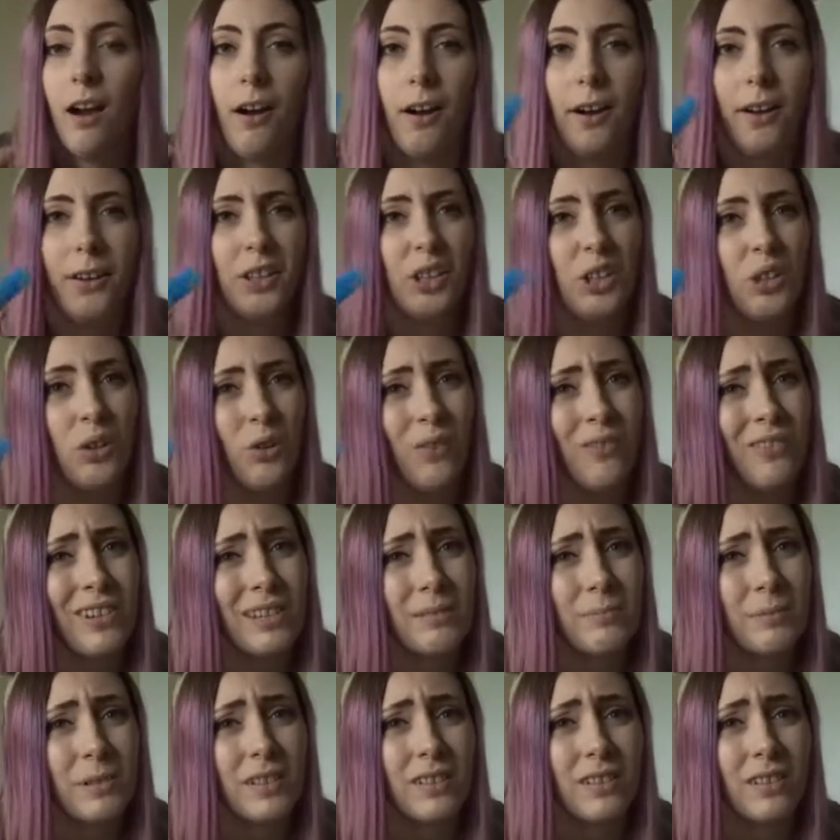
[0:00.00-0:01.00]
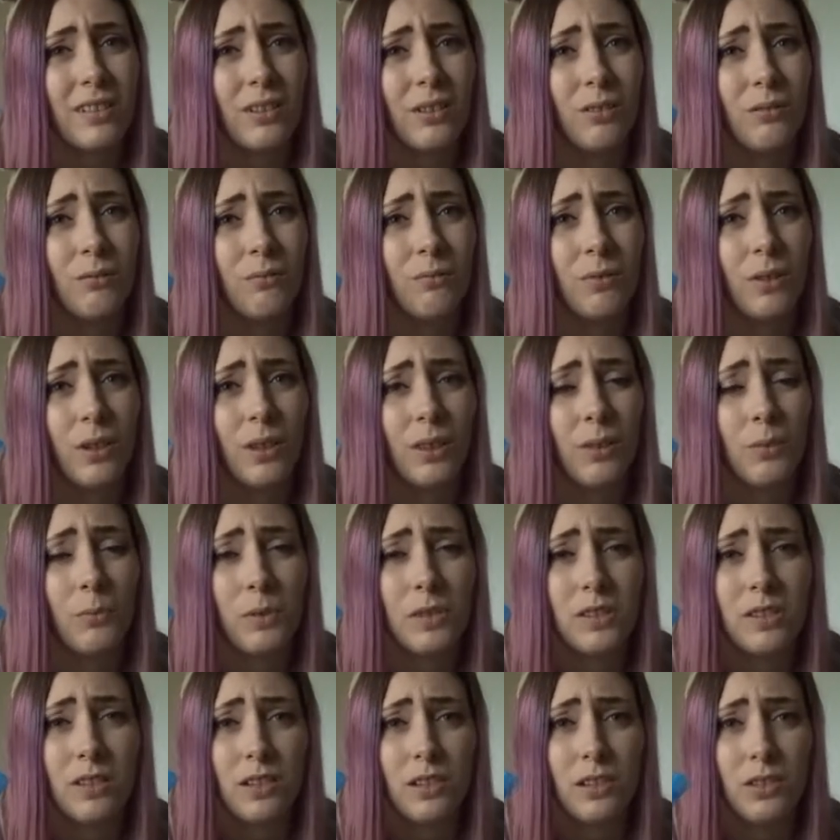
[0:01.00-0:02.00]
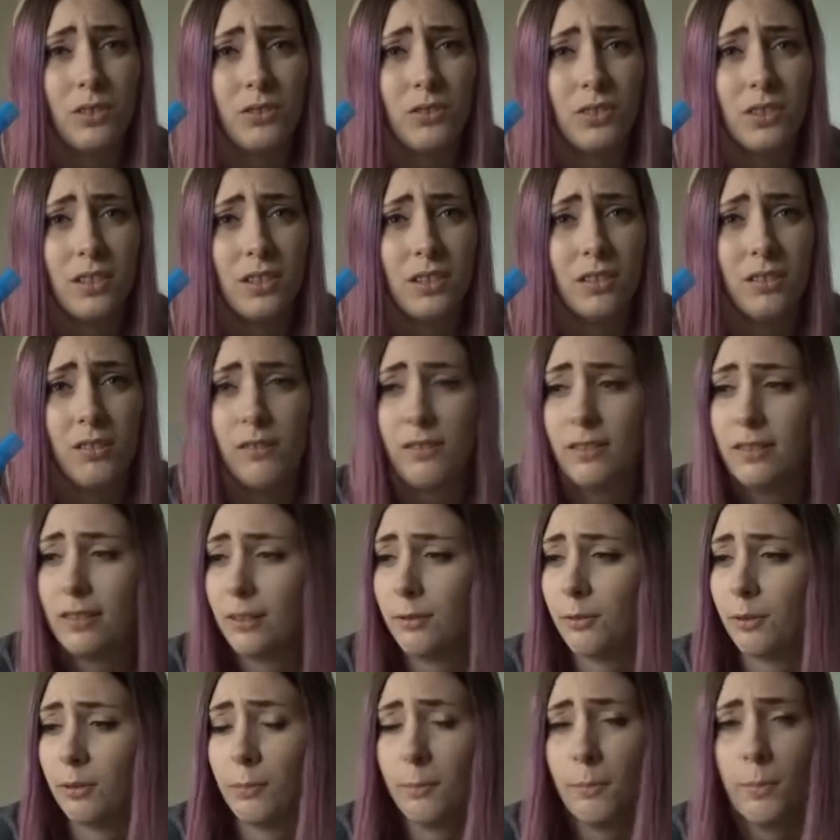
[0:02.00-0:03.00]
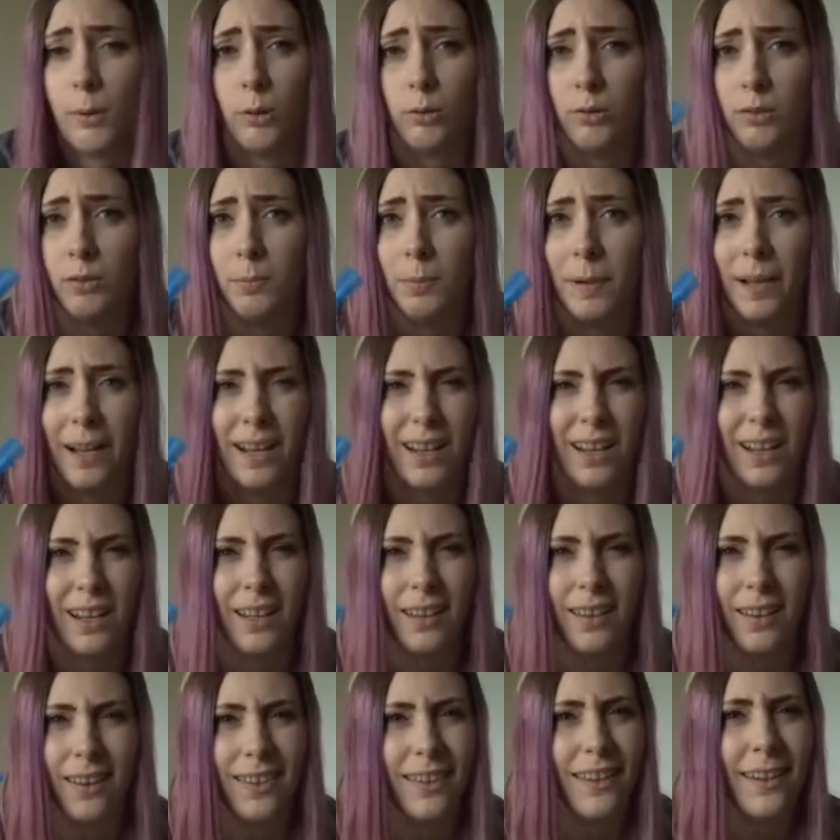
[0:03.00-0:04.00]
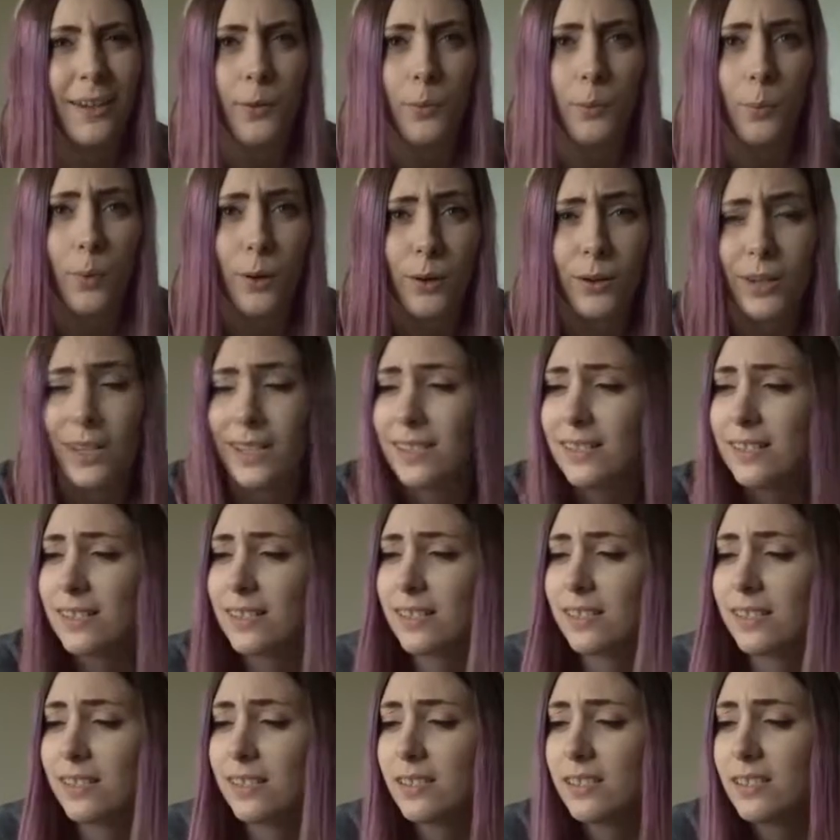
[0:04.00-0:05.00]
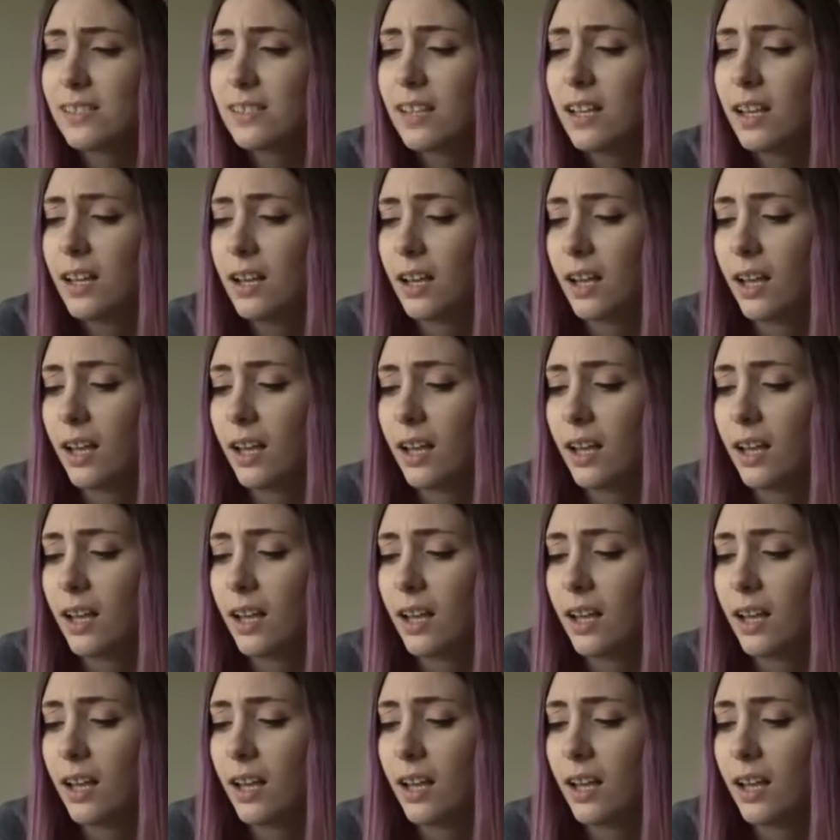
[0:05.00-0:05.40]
I only got this because I couldn't find the ones I usually use. They were in a multi-pack in, I think, Wilkinson's.